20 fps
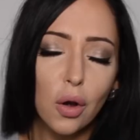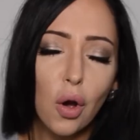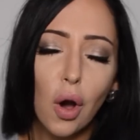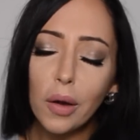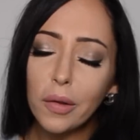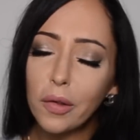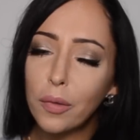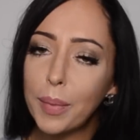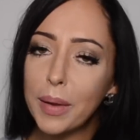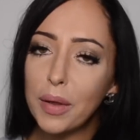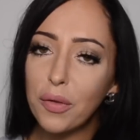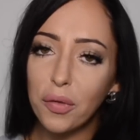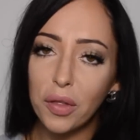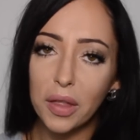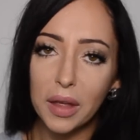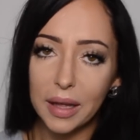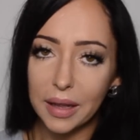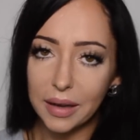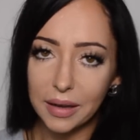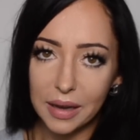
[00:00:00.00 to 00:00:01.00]
can't speak for
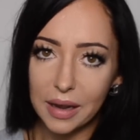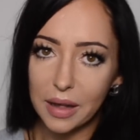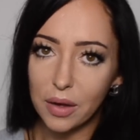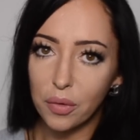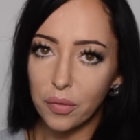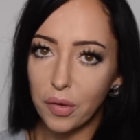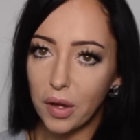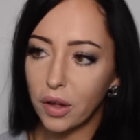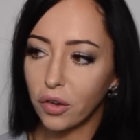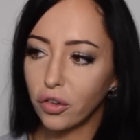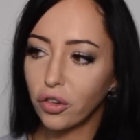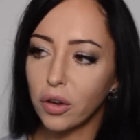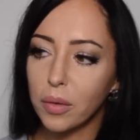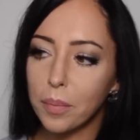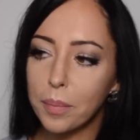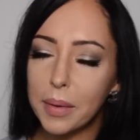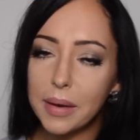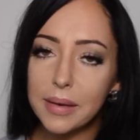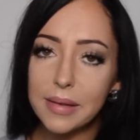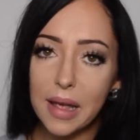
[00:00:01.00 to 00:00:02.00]
the kitten heel
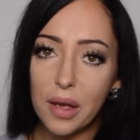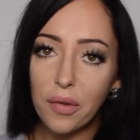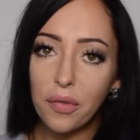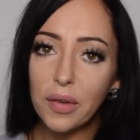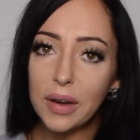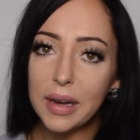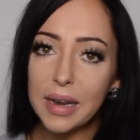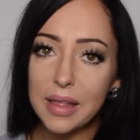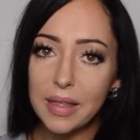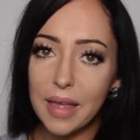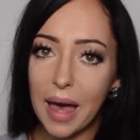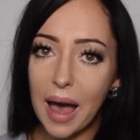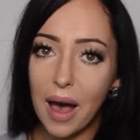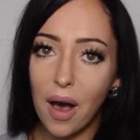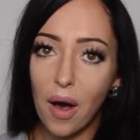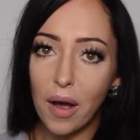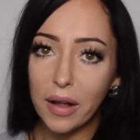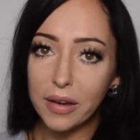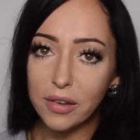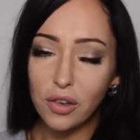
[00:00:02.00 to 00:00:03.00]
version, but definitely
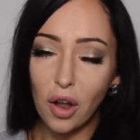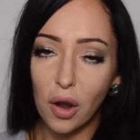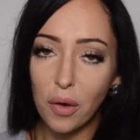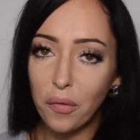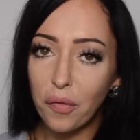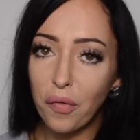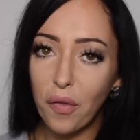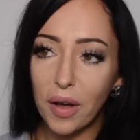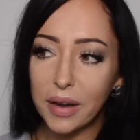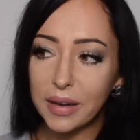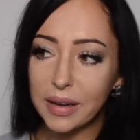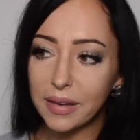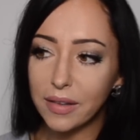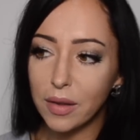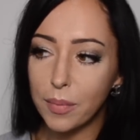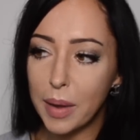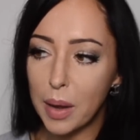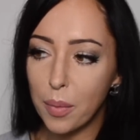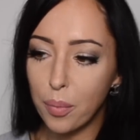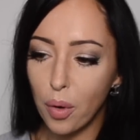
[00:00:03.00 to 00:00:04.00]
that, I don't find it
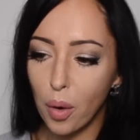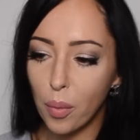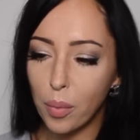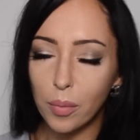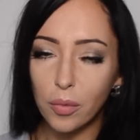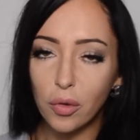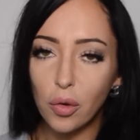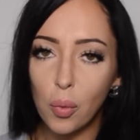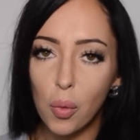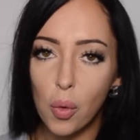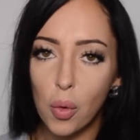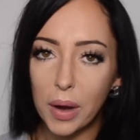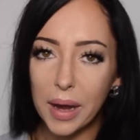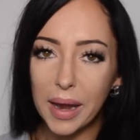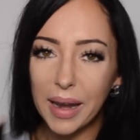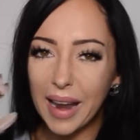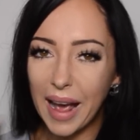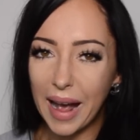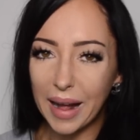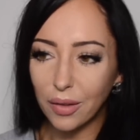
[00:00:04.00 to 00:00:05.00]
to be a problem to walk
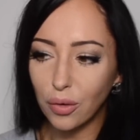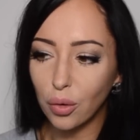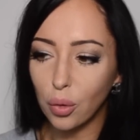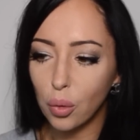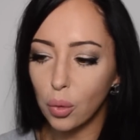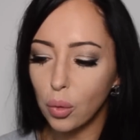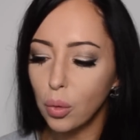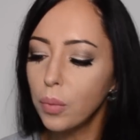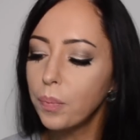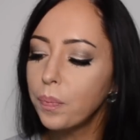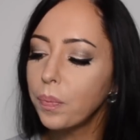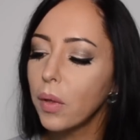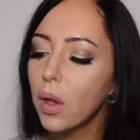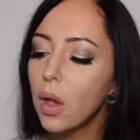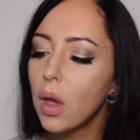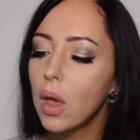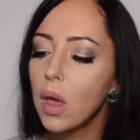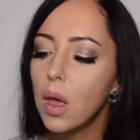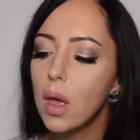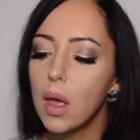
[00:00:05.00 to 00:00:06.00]
in at all.
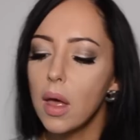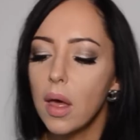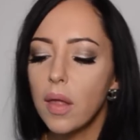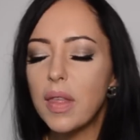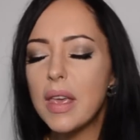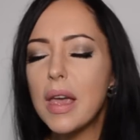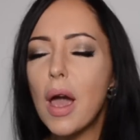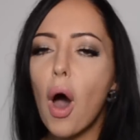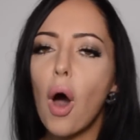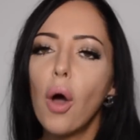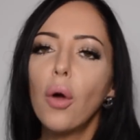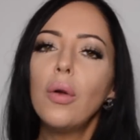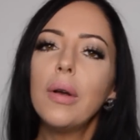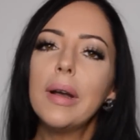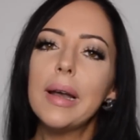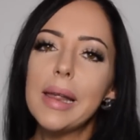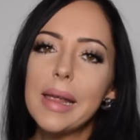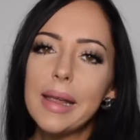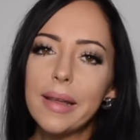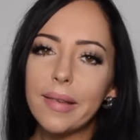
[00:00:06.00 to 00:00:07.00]
The
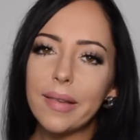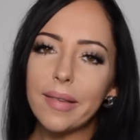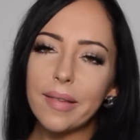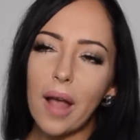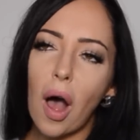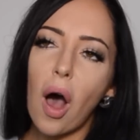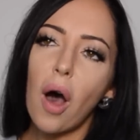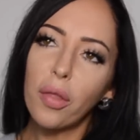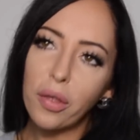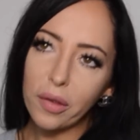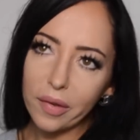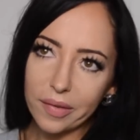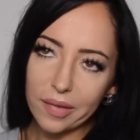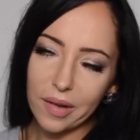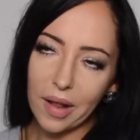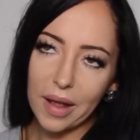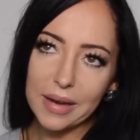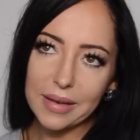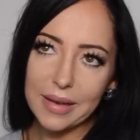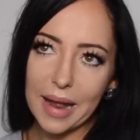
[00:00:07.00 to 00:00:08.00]
only other
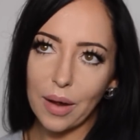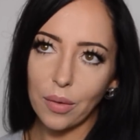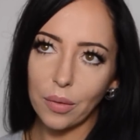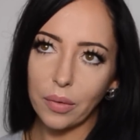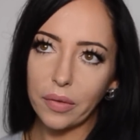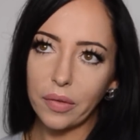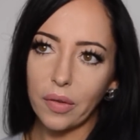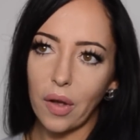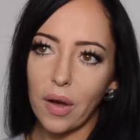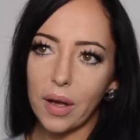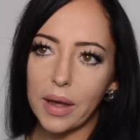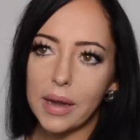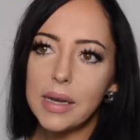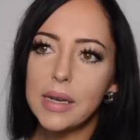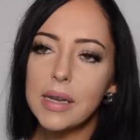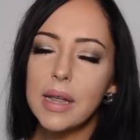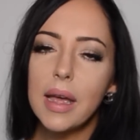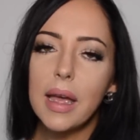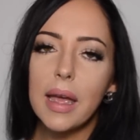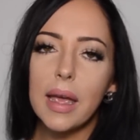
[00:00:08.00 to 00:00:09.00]
slight downside
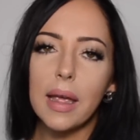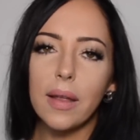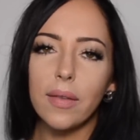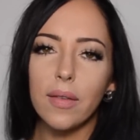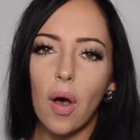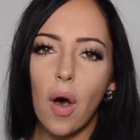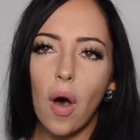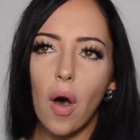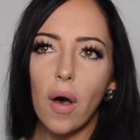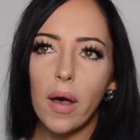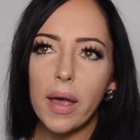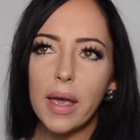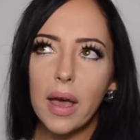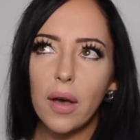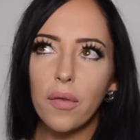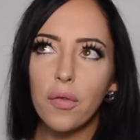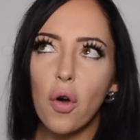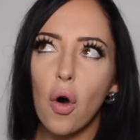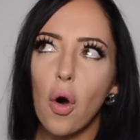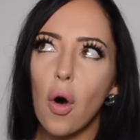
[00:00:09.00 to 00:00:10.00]
is I
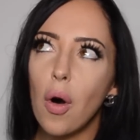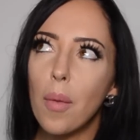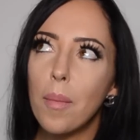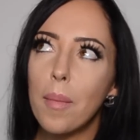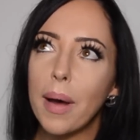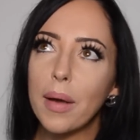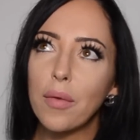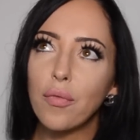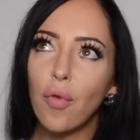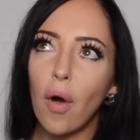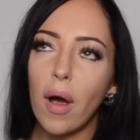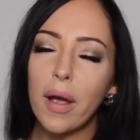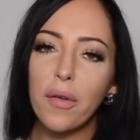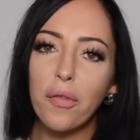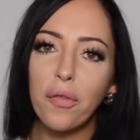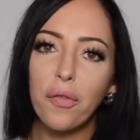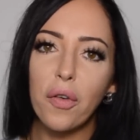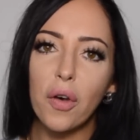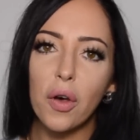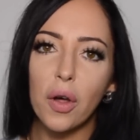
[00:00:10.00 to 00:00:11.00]
have got on my right
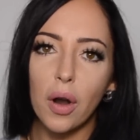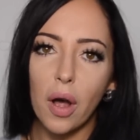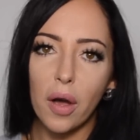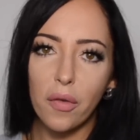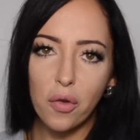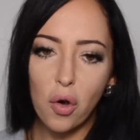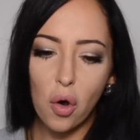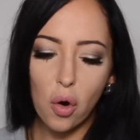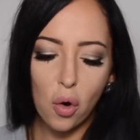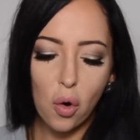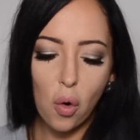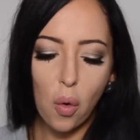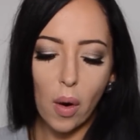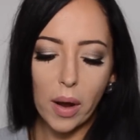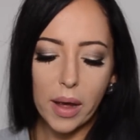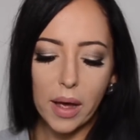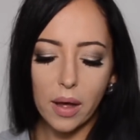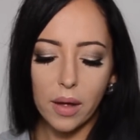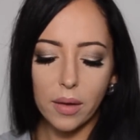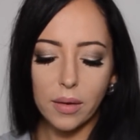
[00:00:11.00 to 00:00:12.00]
foot, I've got
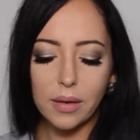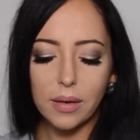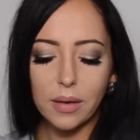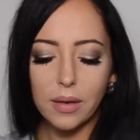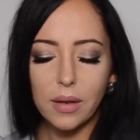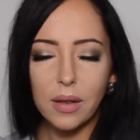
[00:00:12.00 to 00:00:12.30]
quite a,